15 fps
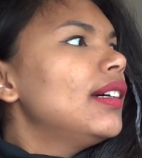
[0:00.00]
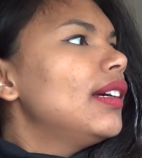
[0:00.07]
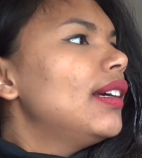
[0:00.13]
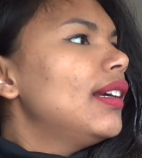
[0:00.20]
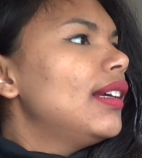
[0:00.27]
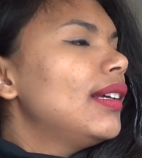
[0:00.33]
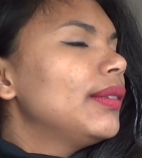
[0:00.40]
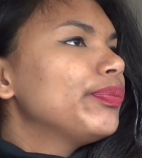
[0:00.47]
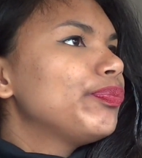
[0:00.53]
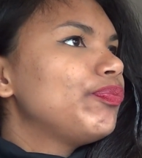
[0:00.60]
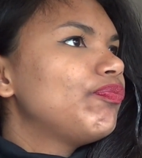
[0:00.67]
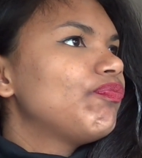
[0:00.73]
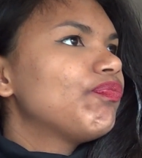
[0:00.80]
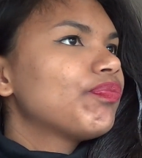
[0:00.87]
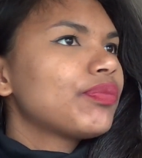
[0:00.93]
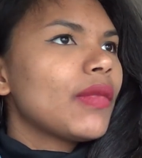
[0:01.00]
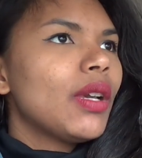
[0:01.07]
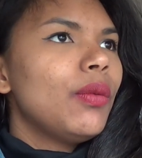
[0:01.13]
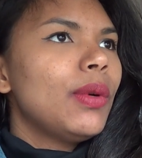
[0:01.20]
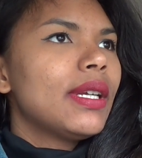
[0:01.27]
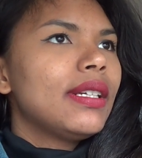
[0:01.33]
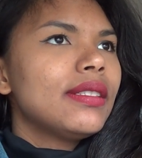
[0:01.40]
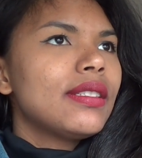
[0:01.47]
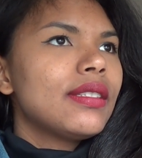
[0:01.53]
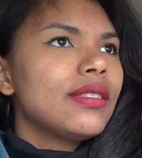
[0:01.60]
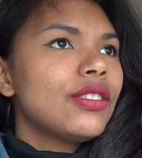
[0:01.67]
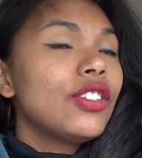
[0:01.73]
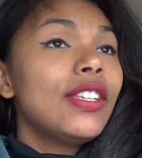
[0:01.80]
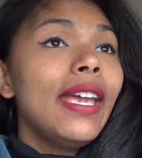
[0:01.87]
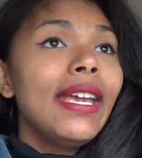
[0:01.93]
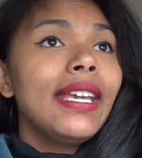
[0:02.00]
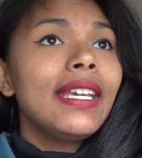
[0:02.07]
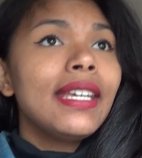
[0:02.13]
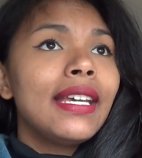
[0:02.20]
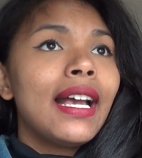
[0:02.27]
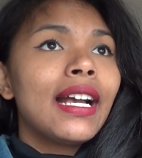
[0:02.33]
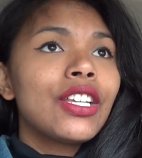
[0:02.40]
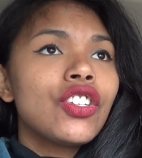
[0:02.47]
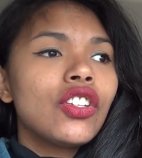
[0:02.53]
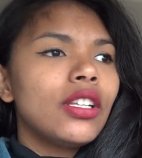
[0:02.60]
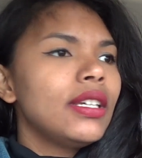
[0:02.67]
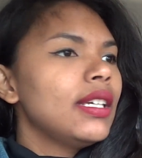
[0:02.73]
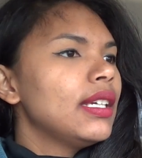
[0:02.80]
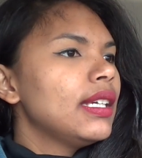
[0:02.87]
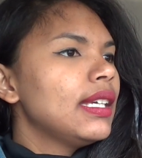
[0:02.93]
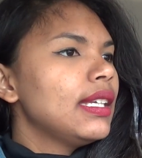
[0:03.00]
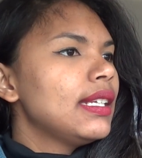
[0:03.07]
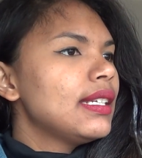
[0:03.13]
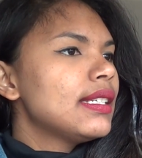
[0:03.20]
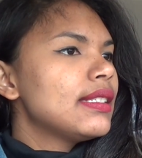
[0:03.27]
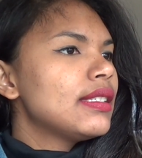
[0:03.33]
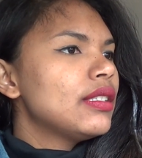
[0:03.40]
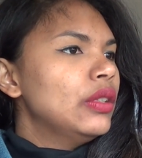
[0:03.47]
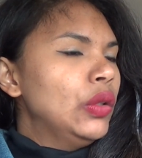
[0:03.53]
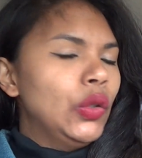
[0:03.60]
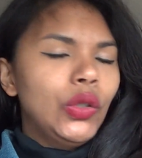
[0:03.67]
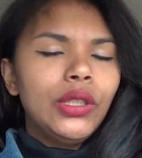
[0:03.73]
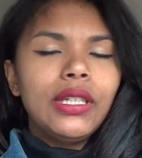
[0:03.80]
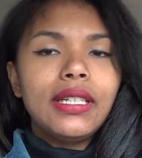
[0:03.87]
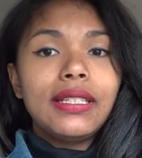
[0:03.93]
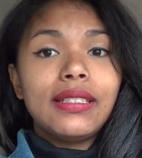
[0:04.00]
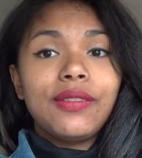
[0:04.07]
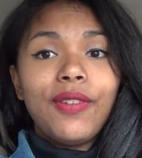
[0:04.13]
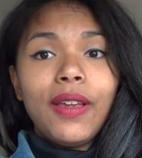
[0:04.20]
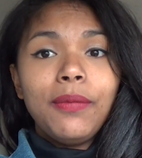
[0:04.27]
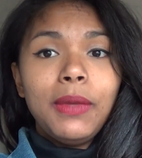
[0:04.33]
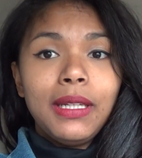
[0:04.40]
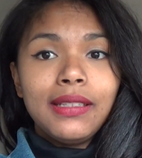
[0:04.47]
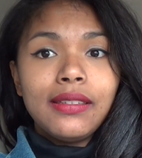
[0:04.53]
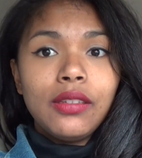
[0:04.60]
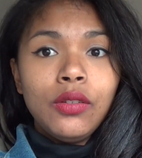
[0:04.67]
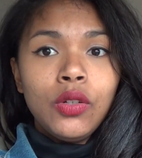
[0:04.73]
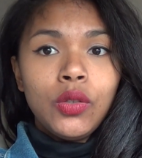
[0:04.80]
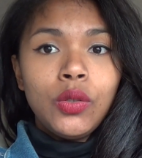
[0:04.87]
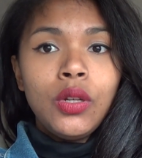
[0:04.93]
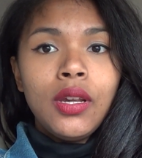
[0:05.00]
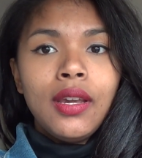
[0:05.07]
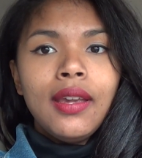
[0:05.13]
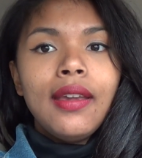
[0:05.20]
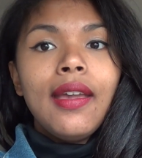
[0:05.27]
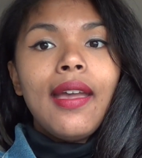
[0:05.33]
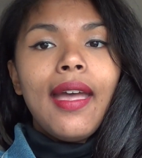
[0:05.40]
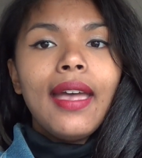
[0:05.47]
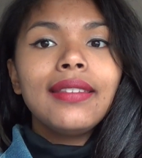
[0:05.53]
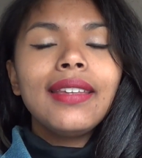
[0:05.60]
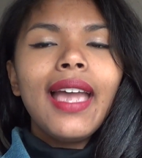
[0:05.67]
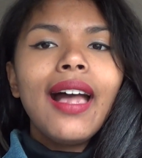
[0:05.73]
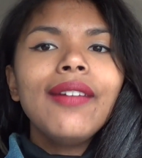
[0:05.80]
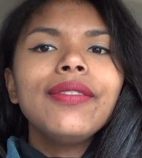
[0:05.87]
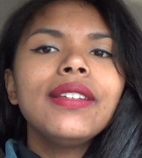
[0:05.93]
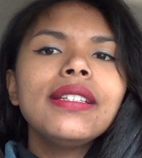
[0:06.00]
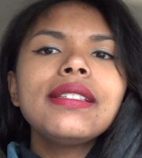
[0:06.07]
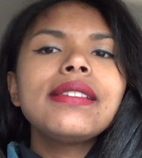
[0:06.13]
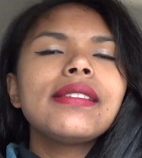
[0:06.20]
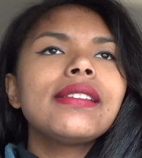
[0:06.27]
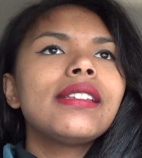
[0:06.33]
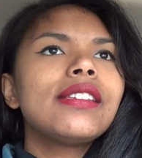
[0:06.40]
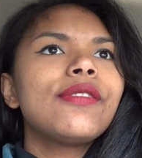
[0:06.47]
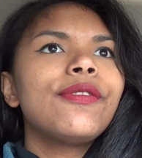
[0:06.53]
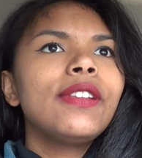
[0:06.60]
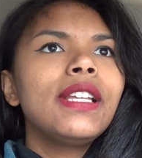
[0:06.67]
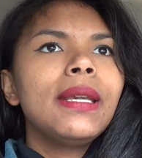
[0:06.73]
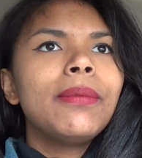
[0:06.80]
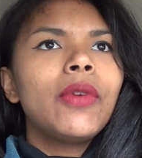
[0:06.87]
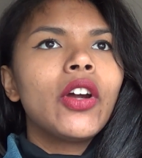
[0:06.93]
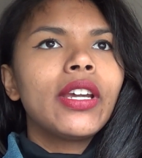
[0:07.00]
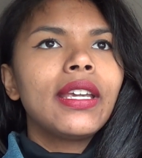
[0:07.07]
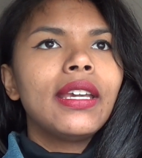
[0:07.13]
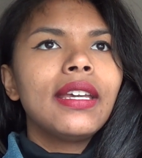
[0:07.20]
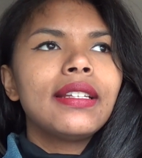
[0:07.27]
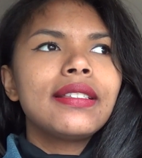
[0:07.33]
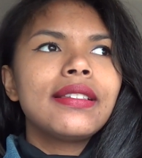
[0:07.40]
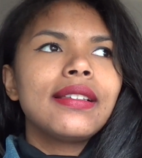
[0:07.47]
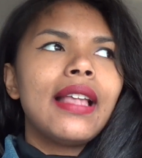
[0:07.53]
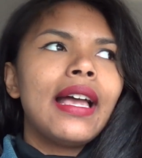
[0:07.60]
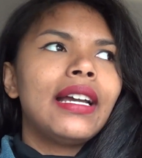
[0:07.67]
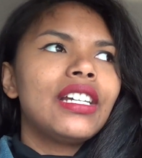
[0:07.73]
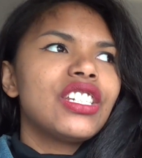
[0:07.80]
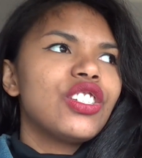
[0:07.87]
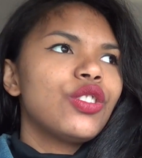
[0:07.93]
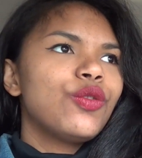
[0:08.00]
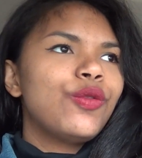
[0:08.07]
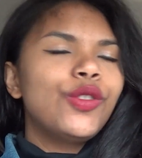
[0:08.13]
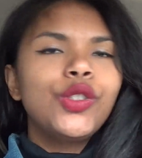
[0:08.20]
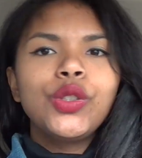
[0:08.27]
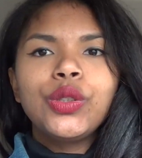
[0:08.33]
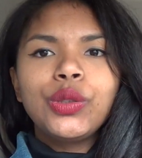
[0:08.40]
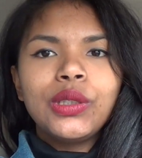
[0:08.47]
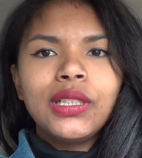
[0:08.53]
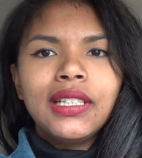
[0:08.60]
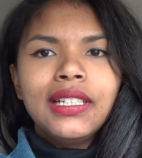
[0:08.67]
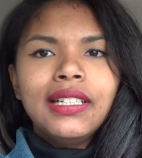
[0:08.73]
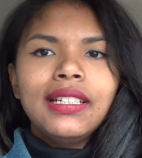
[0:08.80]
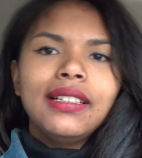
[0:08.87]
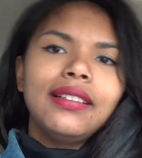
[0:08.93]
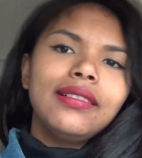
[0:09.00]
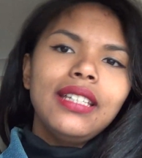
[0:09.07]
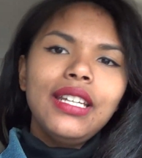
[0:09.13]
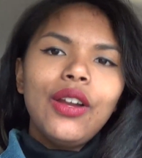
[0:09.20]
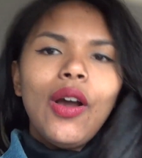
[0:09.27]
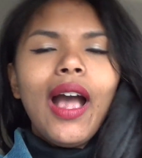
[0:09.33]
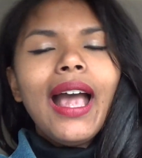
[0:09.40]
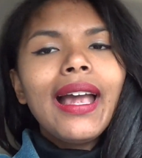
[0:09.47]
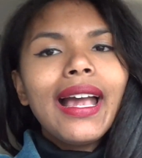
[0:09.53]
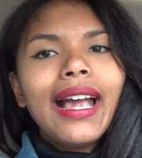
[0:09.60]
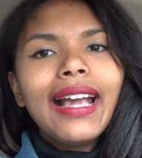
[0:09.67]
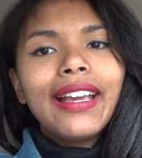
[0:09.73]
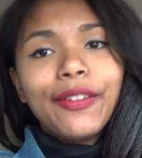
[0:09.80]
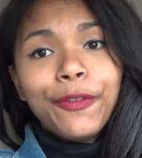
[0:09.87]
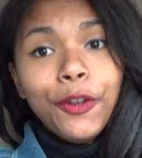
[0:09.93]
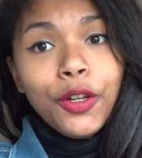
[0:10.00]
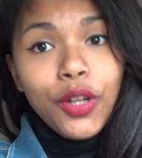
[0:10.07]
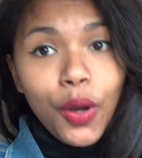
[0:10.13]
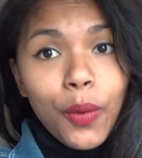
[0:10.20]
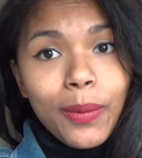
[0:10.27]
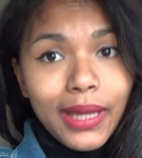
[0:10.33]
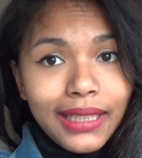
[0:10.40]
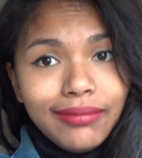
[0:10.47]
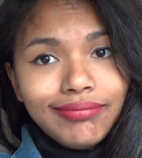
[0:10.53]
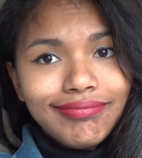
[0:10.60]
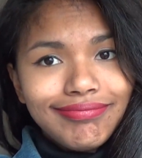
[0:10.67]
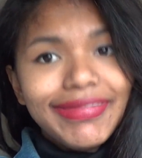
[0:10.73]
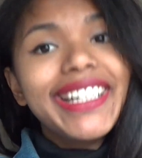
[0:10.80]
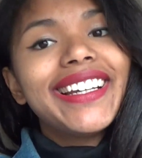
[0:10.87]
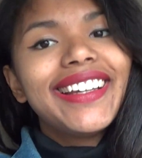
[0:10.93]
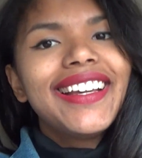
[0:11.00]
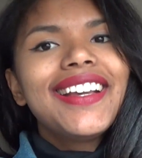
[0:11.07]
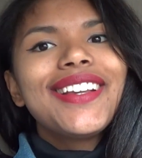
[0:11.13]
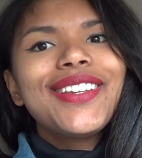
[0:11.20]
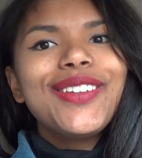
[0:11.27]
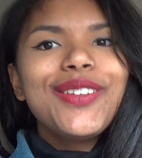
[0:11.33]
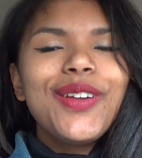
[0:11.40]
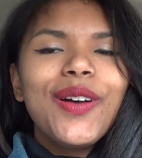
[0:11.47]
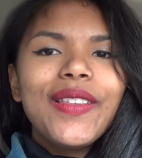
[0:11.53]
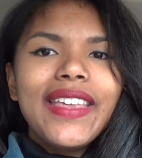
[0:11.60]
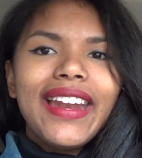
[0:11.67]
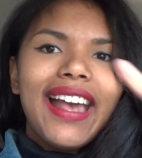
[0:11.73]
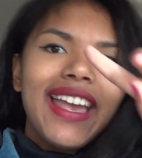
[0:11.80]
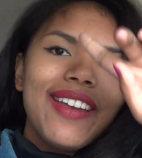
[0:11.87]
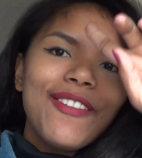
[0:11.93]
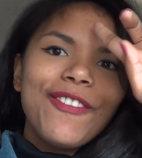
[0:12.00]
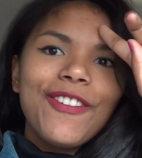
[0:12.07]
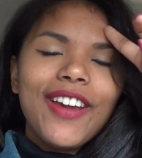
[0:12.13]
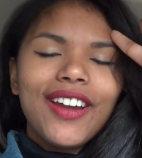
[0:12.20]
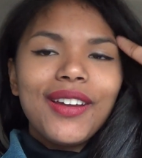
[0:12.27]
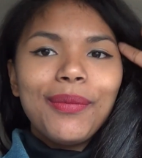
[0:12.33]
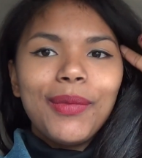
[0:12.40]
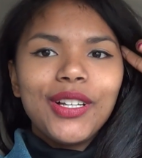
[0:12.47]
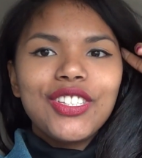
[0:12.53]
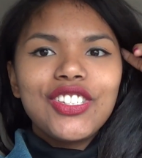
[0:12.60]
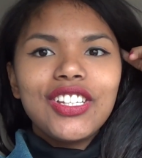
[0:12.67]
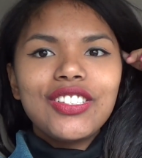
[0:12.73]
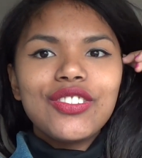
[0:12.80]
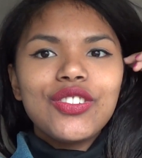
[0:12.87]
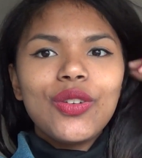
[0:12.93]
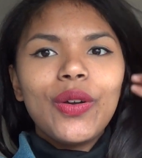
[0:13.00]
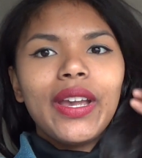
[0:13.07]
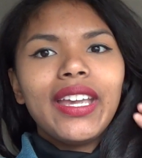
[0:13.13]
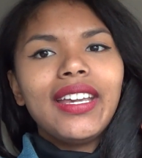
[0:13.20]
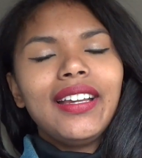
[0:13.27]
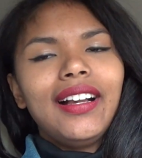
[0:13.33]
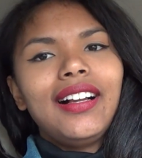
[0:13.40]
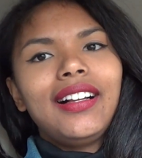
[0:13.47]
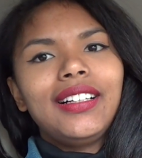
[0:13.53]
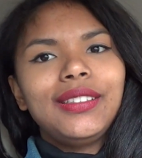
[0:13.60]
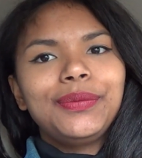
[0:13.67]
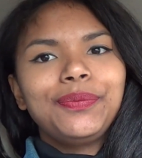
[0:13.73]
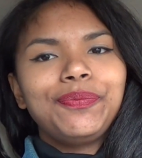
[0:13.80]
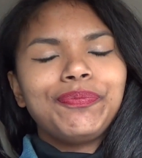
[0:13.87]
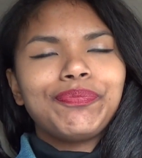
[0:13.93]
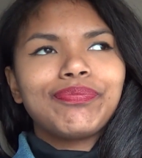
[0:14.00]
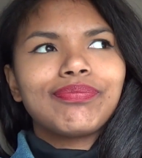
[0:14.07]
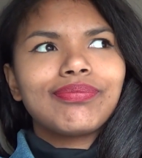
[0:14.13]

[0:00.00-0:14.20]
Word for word: Um, what else? Today actually it is noon. It is five minutes to noon, and they have this this flea market slash food. You know, I, if you know me, you know that I very much enjoy um,